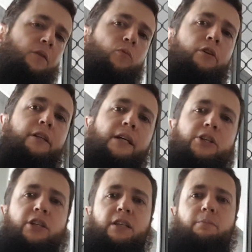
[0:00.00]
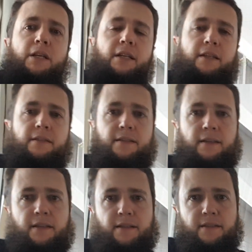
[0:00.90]
What it actually means
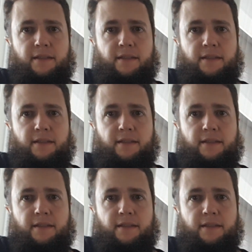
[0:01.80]
is